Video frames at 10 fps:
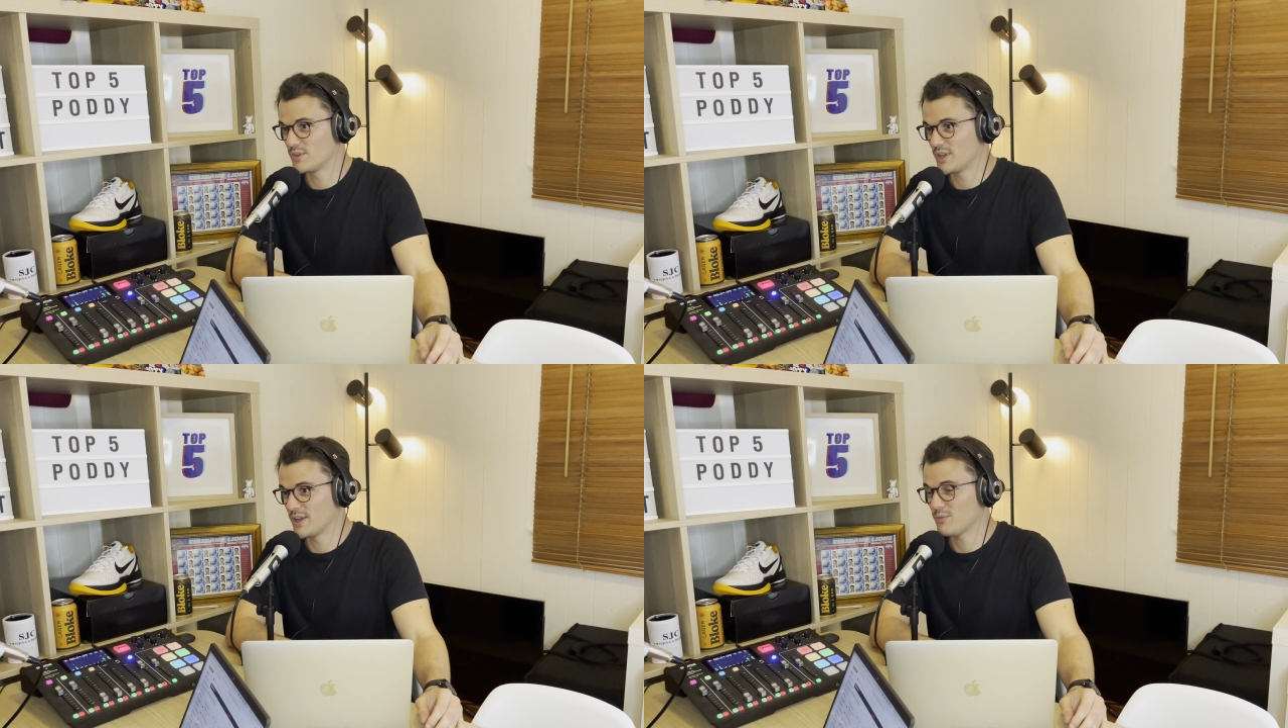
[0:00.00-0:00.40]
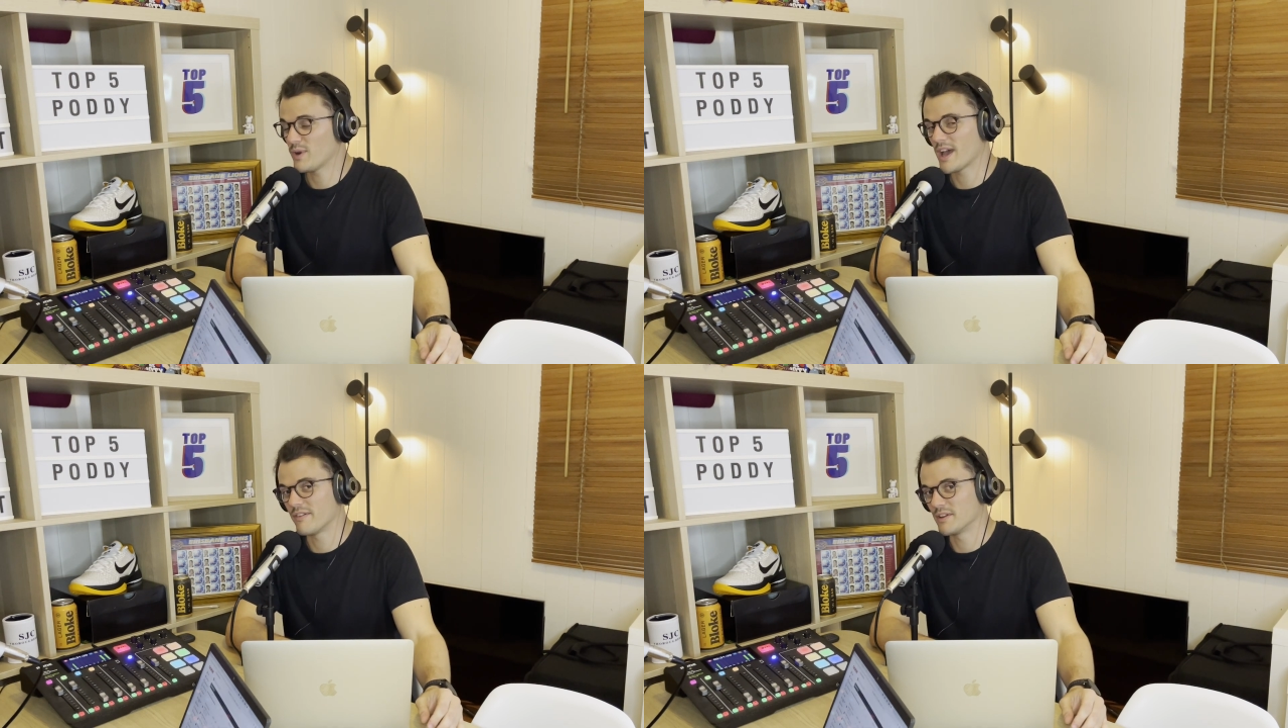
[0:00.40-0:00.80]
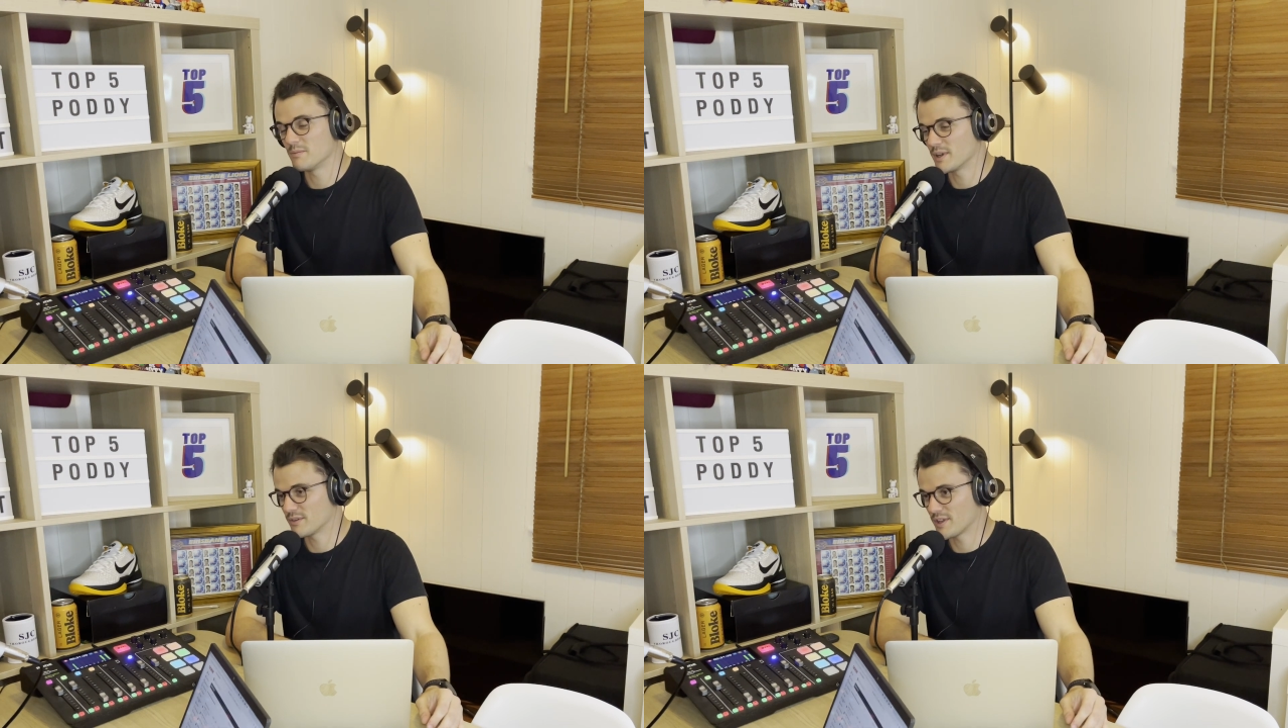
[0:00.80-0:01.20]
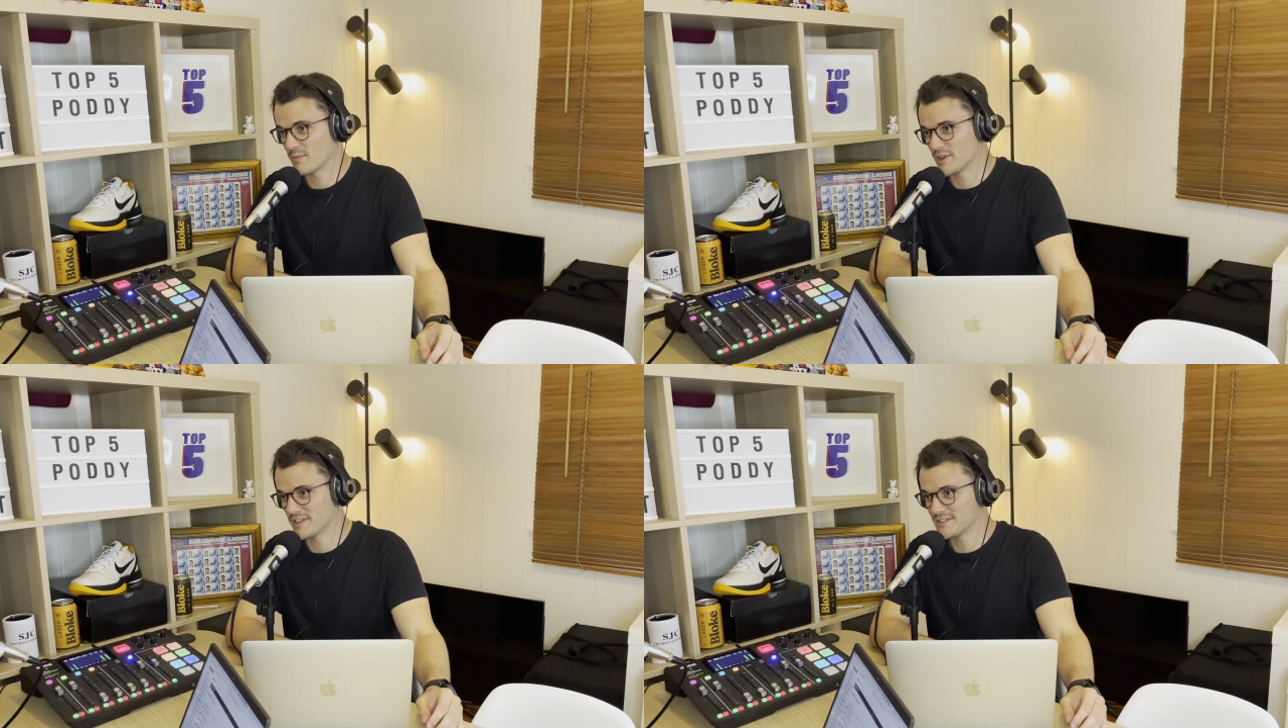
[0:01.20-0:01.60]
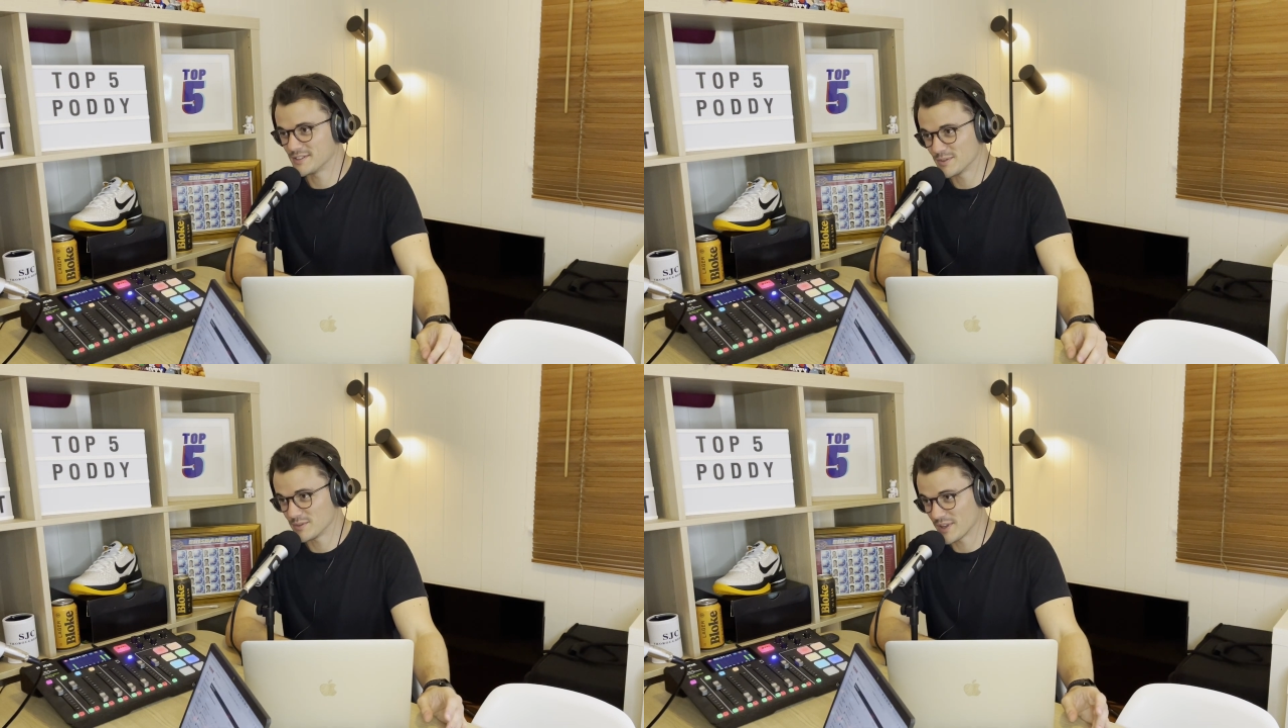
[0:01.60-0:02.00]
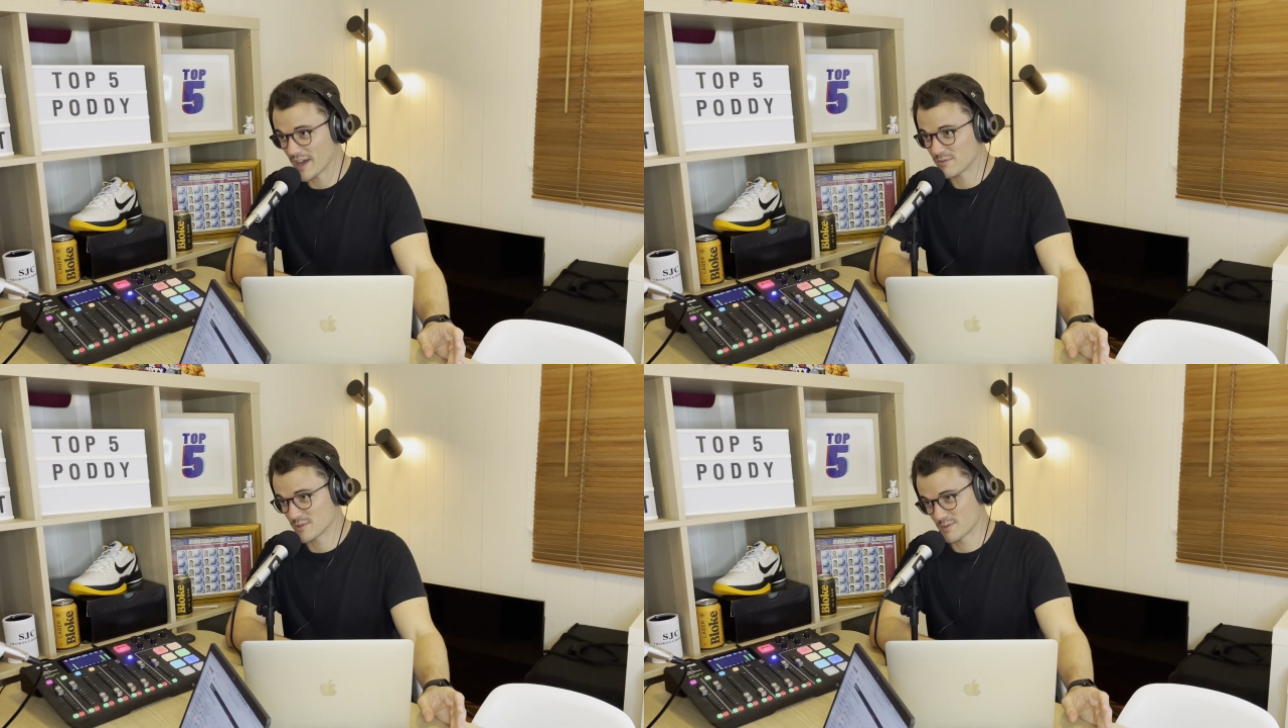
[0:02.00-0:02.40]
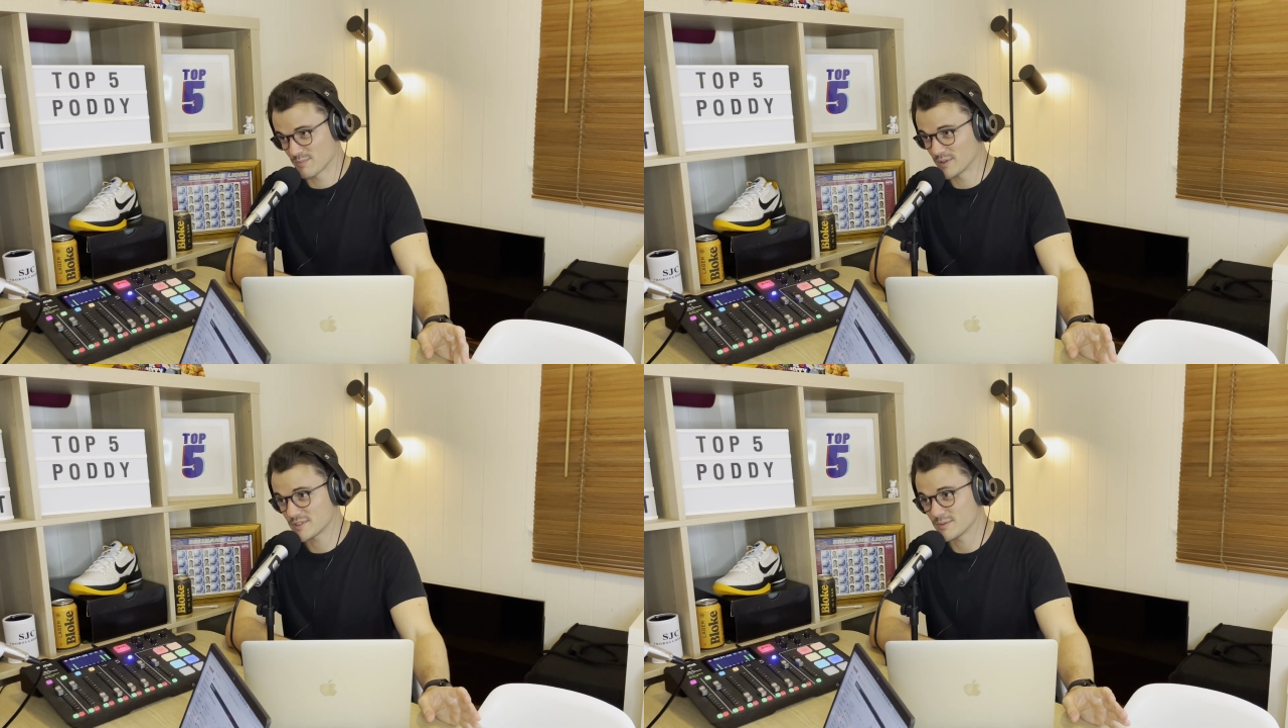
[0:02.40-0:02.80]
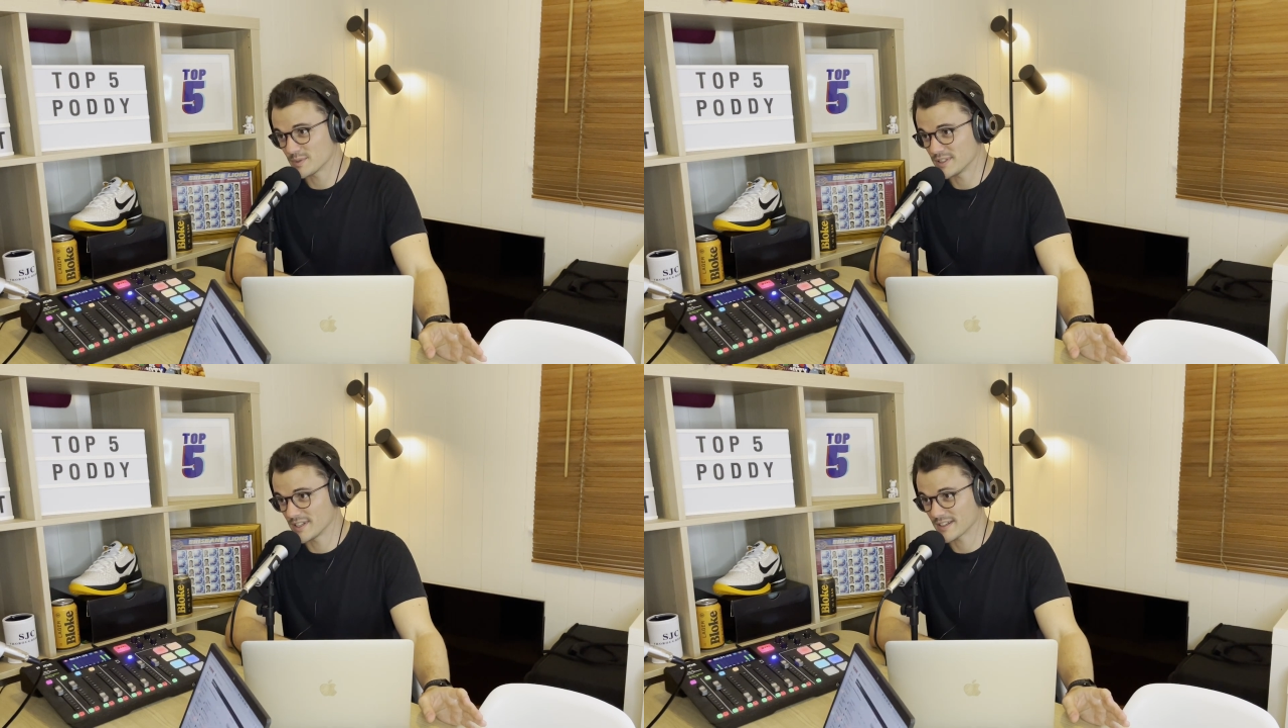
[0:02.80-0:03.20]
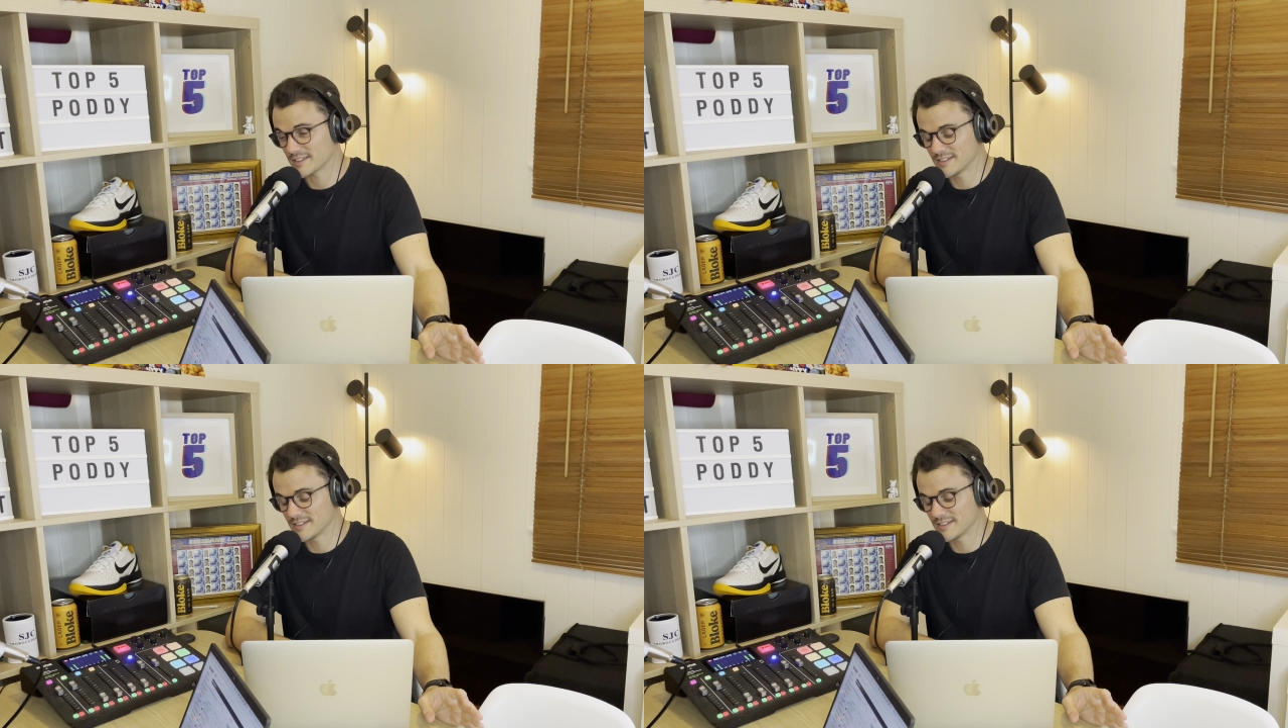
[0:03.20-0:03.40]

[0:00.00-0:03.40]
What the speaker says: if we're having a bet on that, we need to do that responsibly, Declan.